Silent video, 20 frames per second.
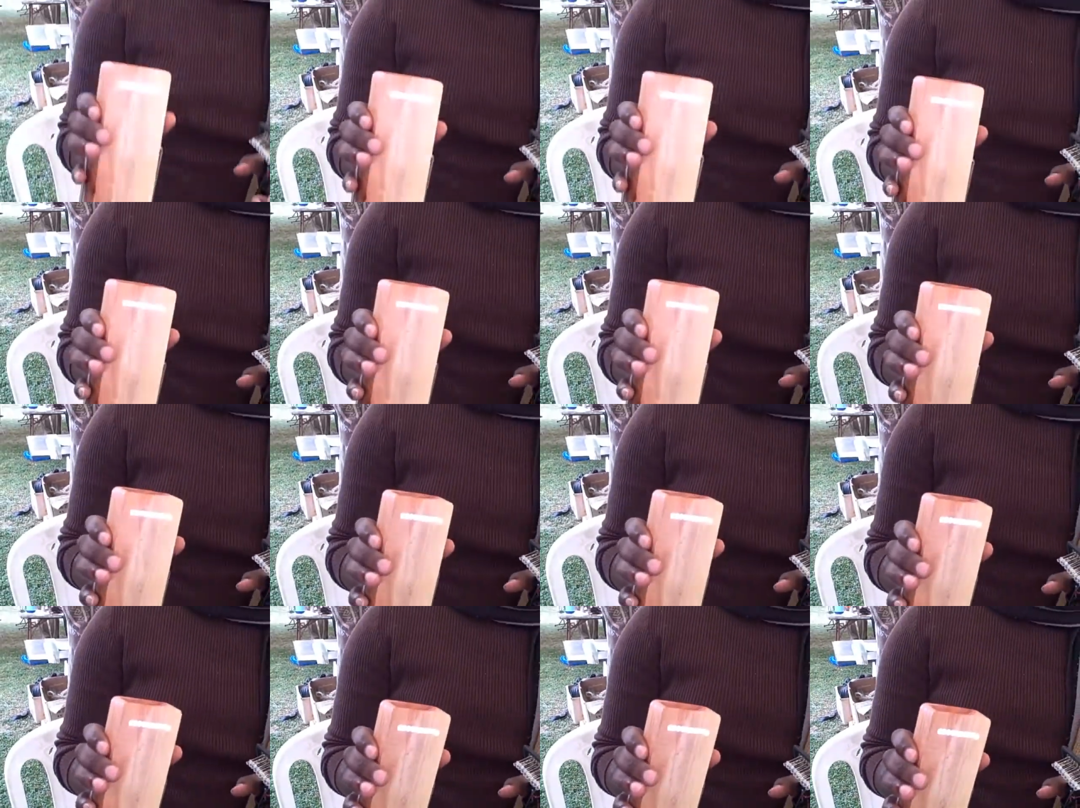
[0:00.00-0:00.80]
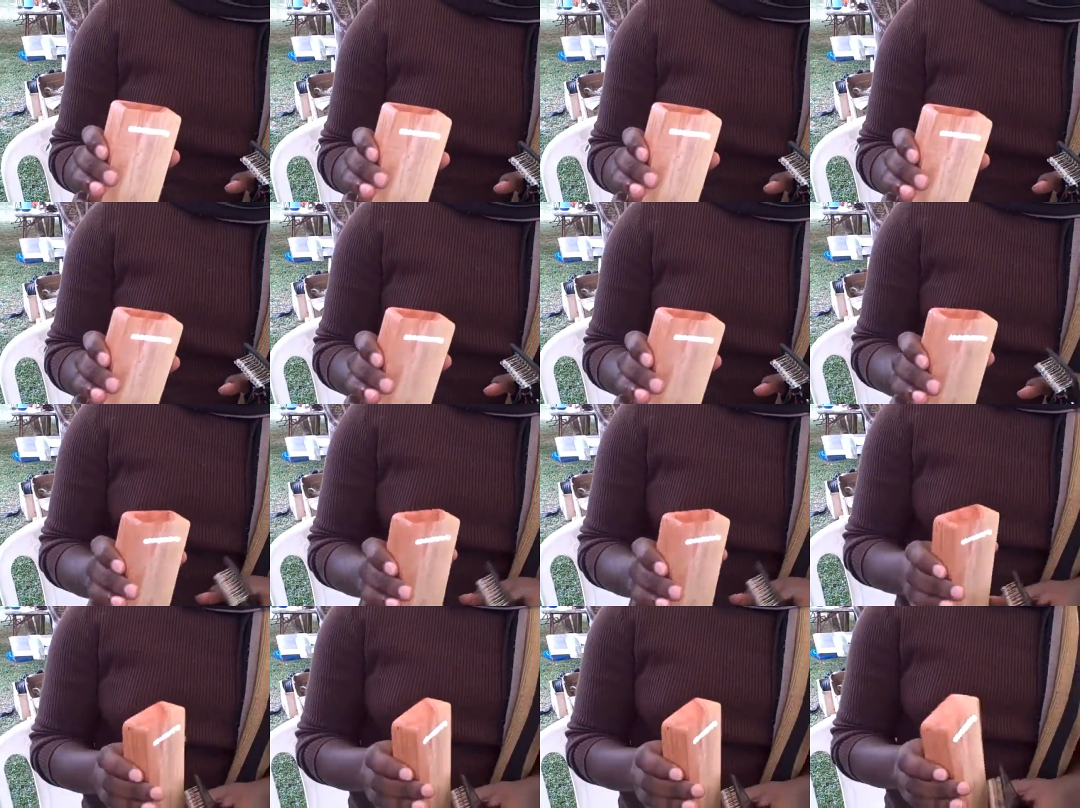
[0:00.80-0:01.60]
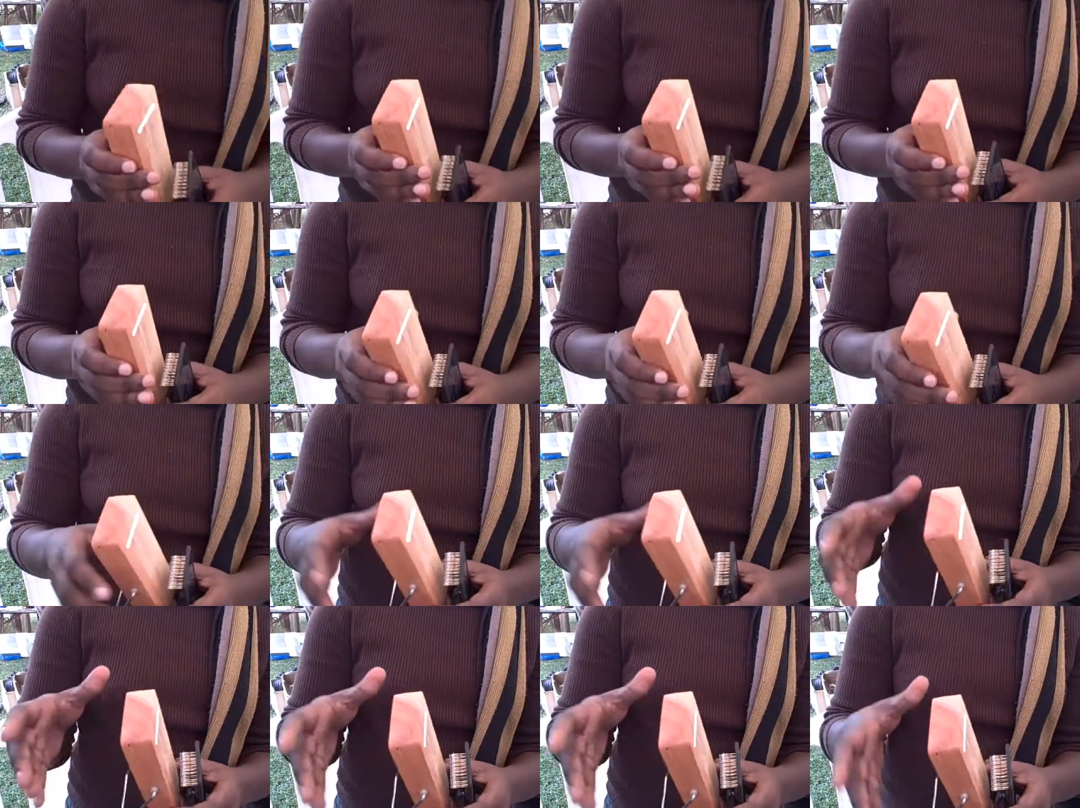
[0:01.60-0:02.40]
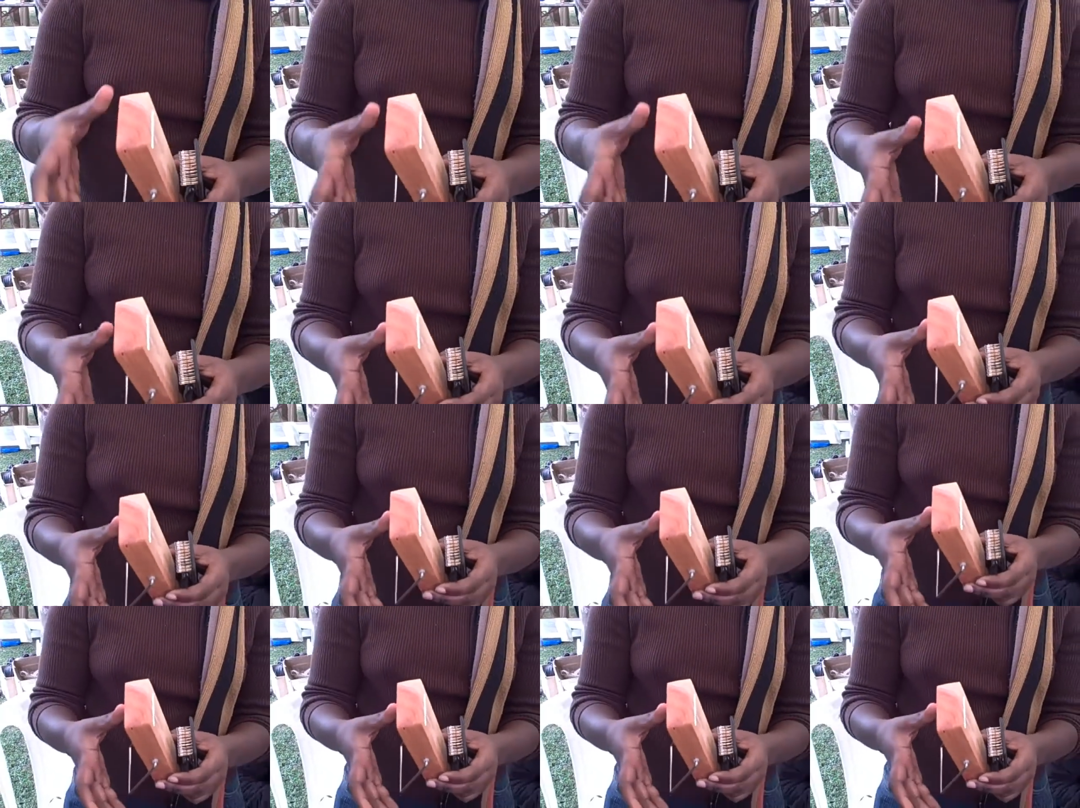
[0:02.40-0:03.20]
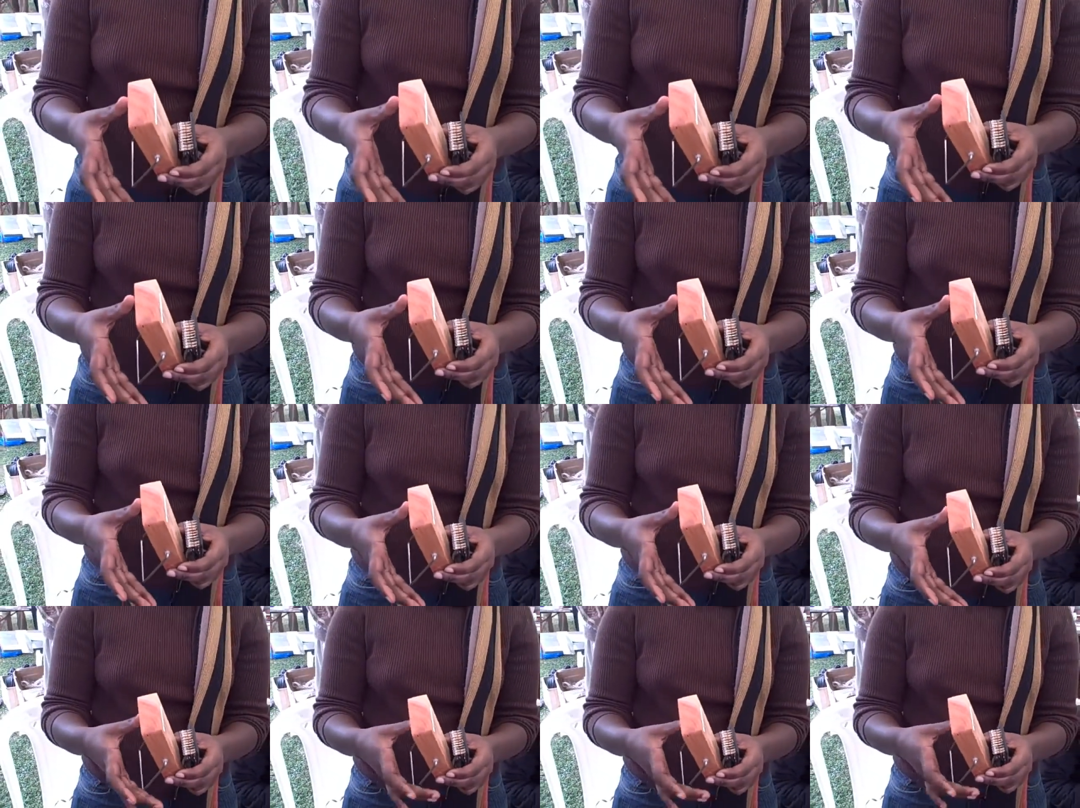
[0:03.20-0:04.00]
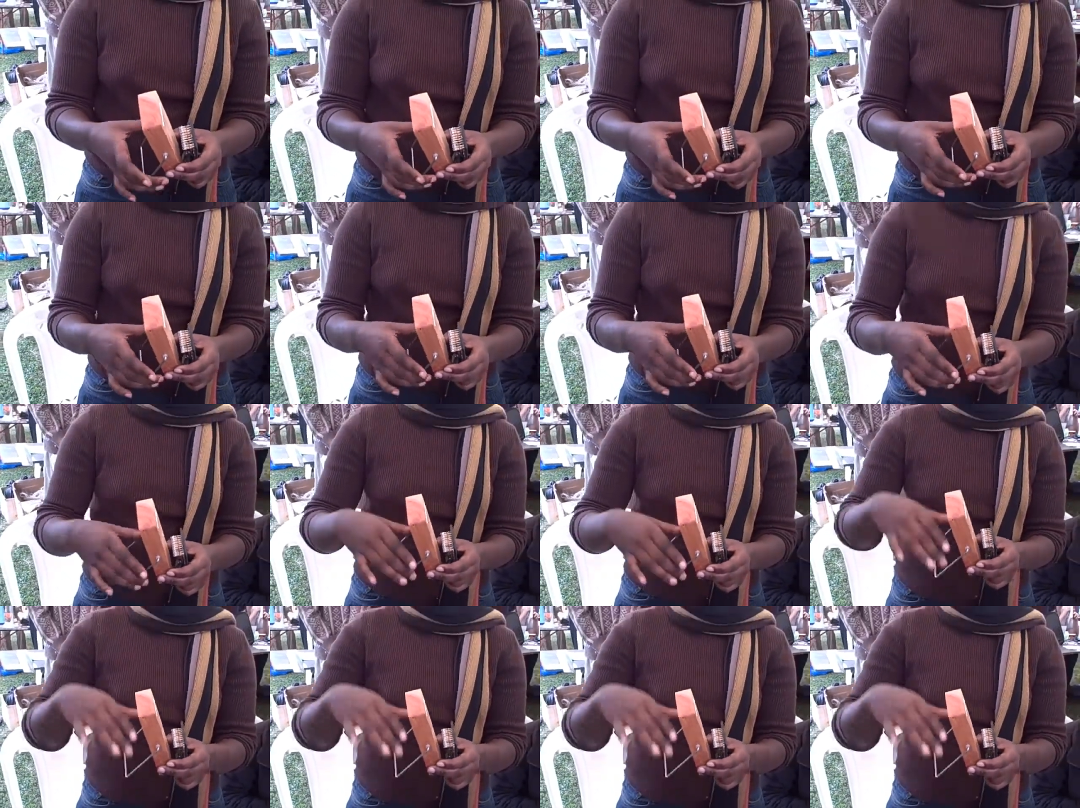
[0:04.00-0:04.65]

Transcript: No face is visible, so there are no lips to read.